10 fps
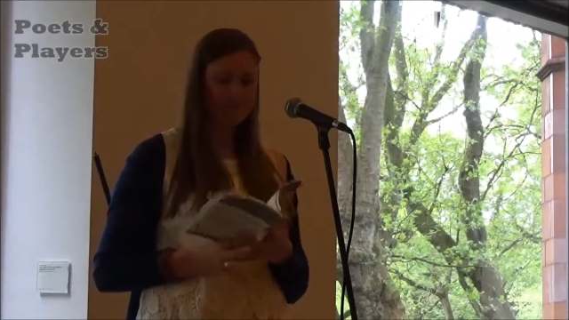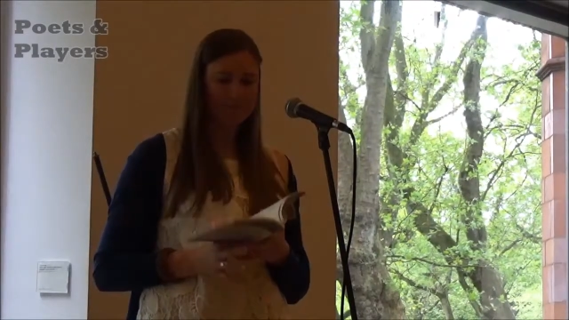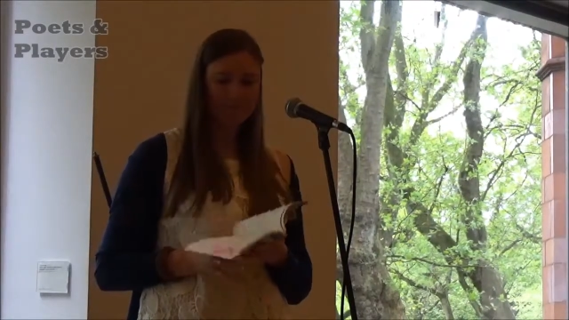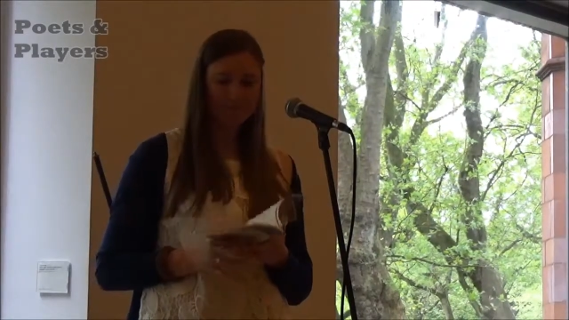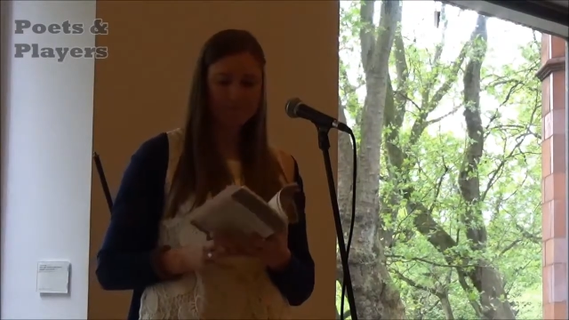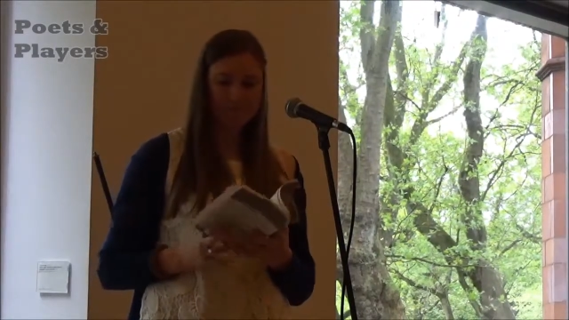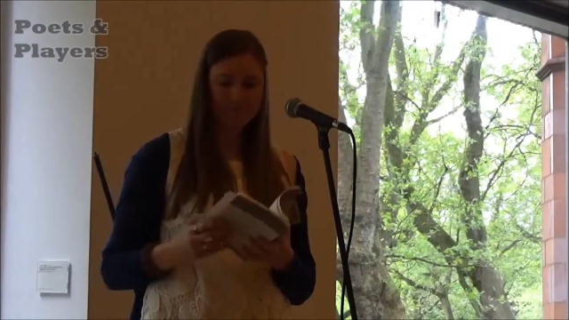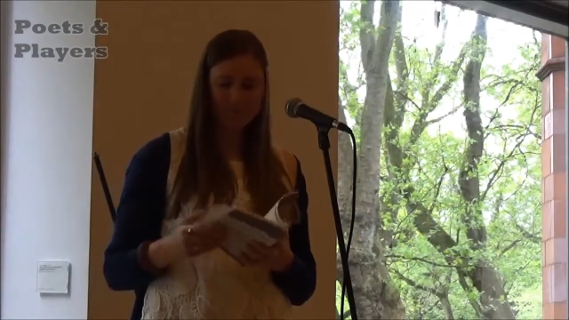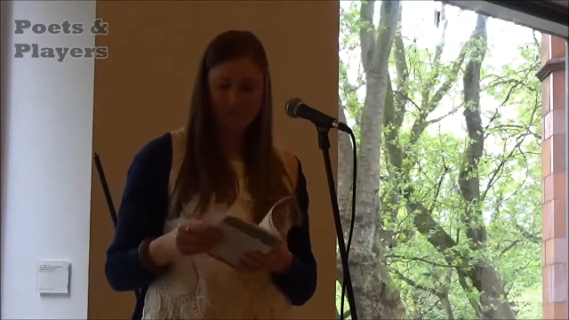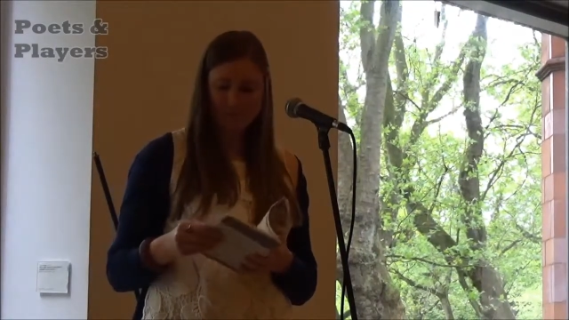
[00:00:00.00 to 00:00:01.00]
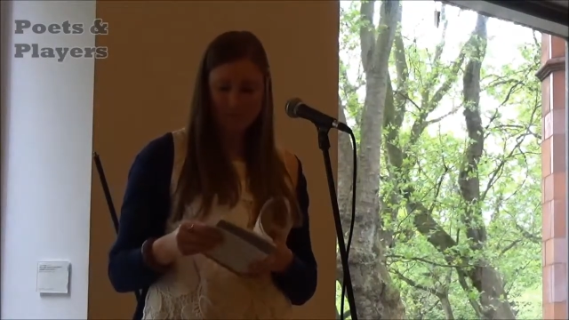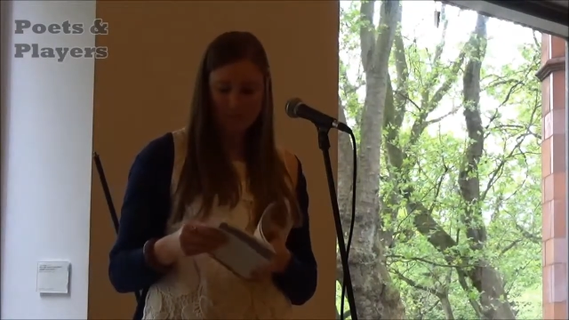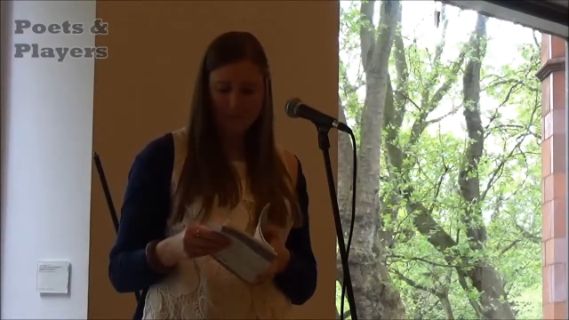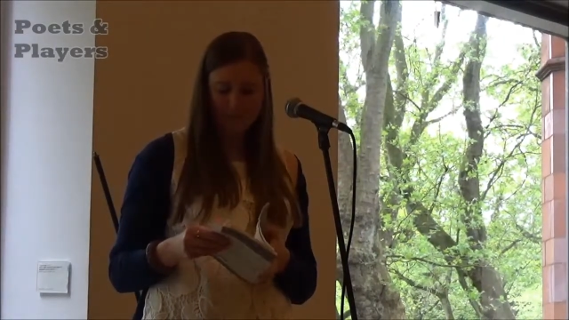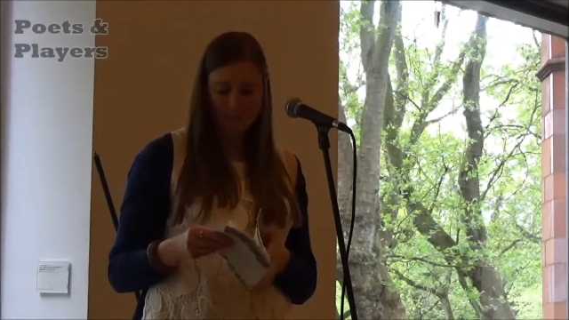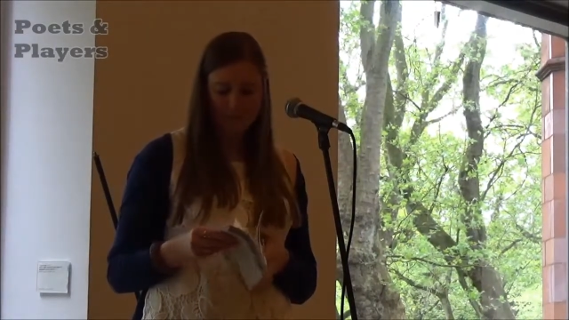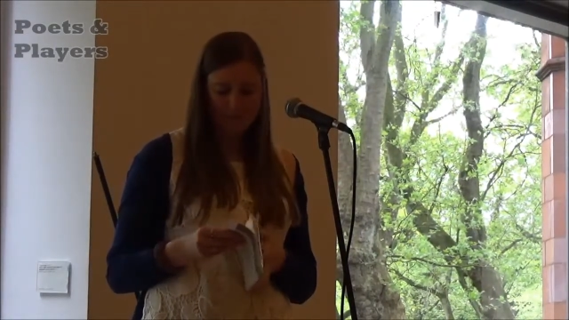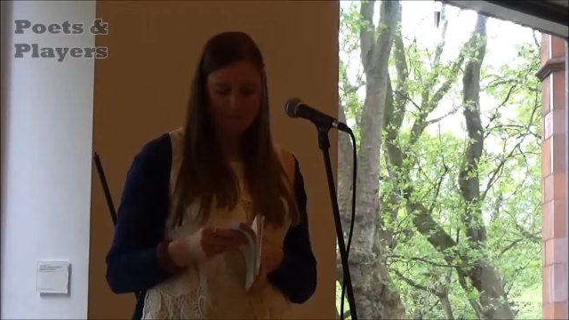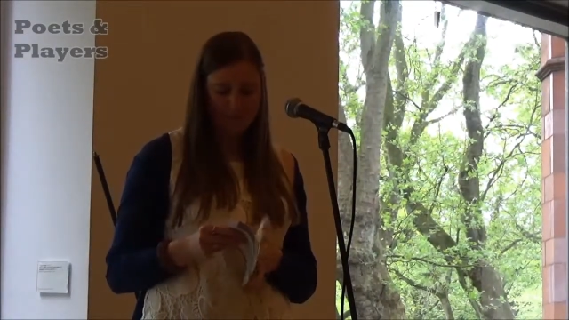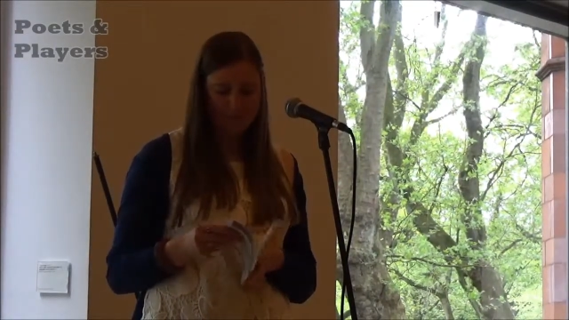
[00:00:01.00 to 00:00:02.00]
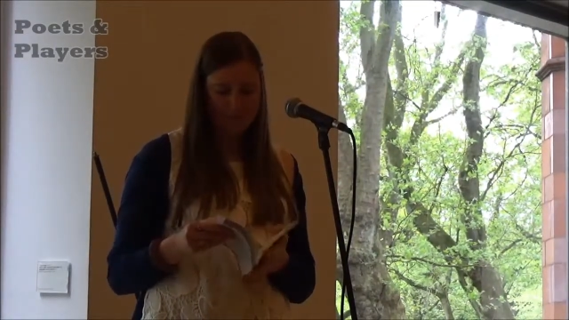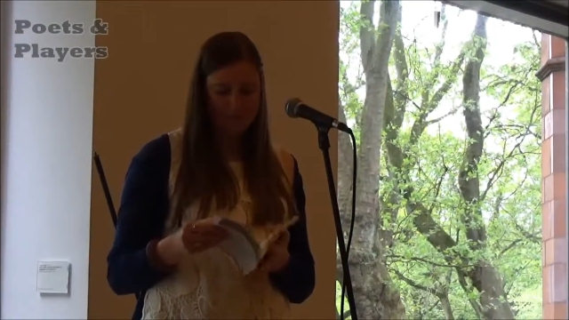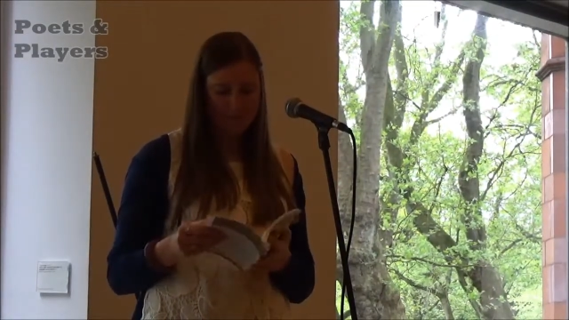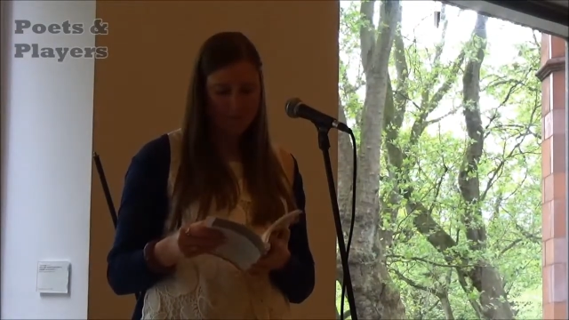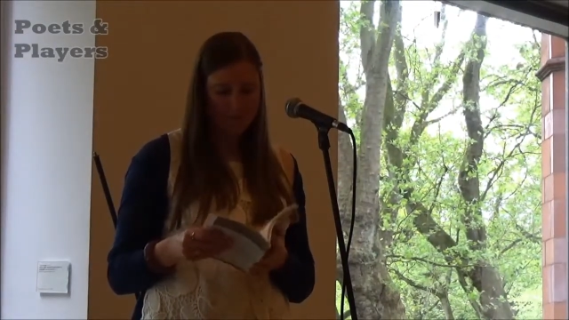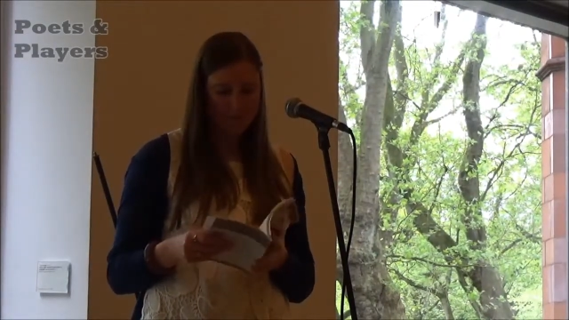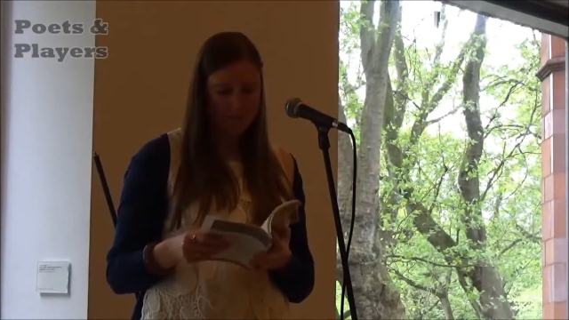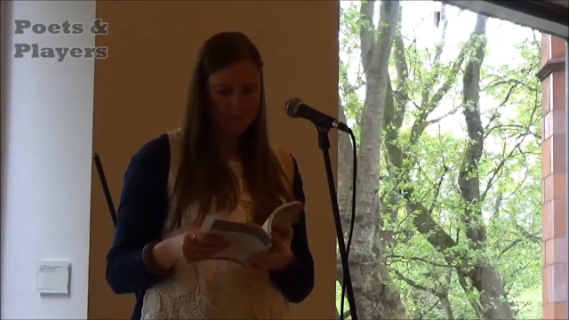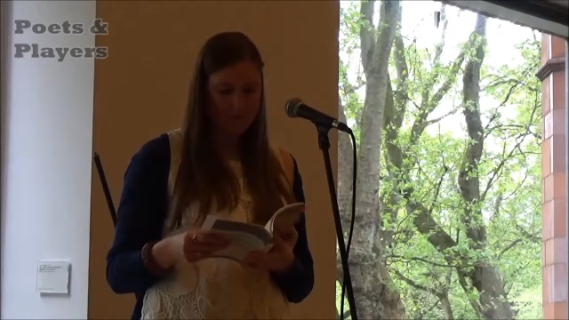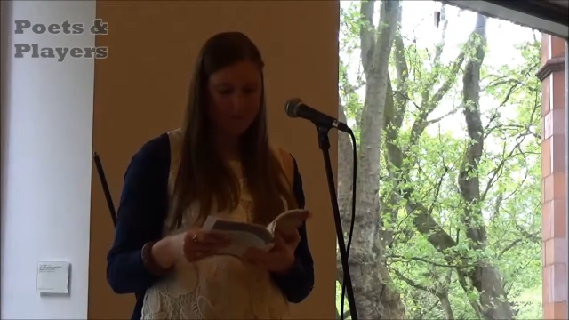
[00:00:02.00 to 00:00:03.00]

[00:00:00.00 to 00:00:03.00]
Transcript: (no one is talking)